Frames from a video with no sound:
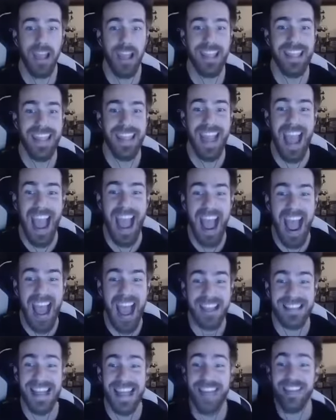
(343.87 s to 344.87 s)

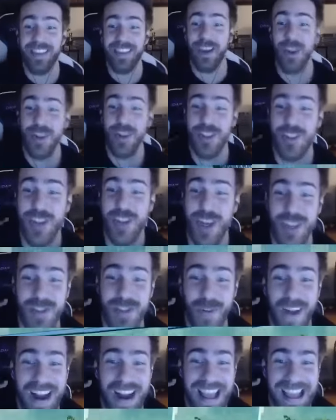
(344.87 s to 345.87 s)
Yes, and yours just
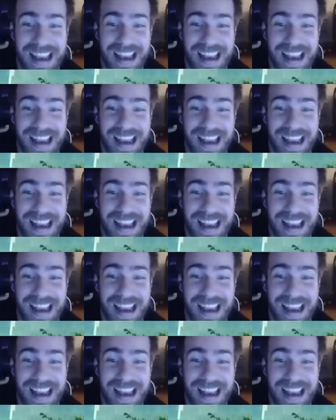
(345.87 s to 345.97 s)
went in,